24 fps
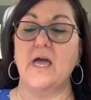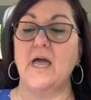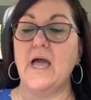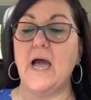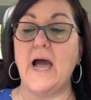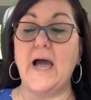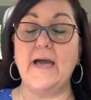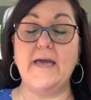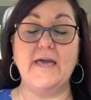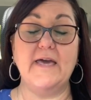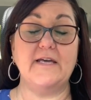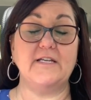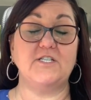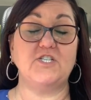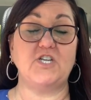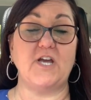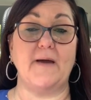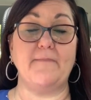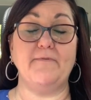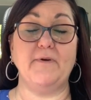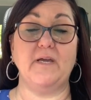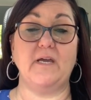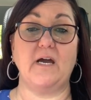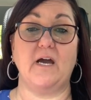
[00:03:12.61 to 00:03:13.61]
I had
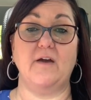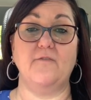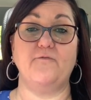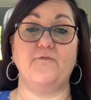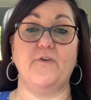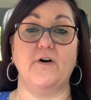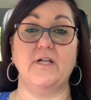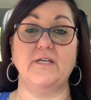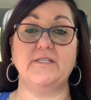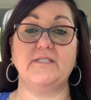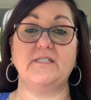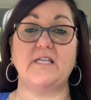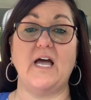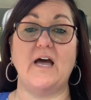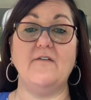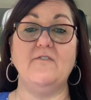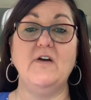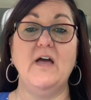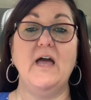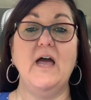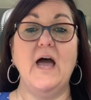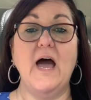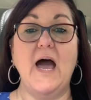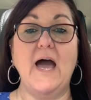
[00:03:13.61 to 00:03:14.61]
shopping cart full of stuff.
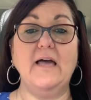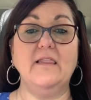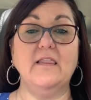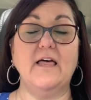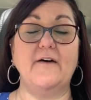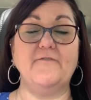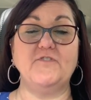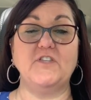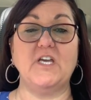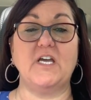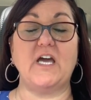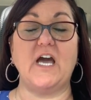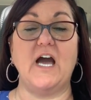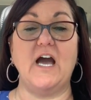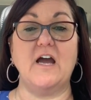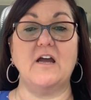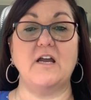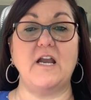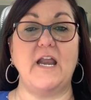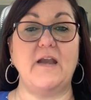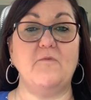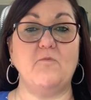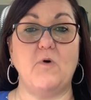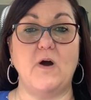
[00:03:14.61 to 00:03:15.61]
I left the
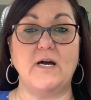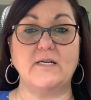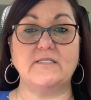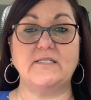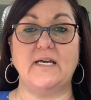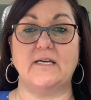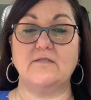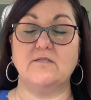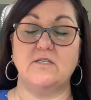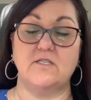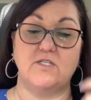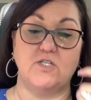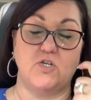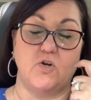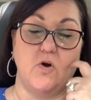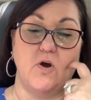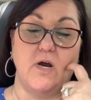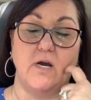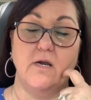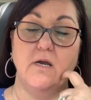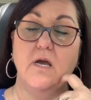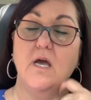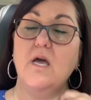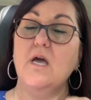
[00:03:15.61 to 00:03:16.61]
cart and walked out the
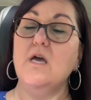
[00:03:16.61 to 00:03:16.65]
store.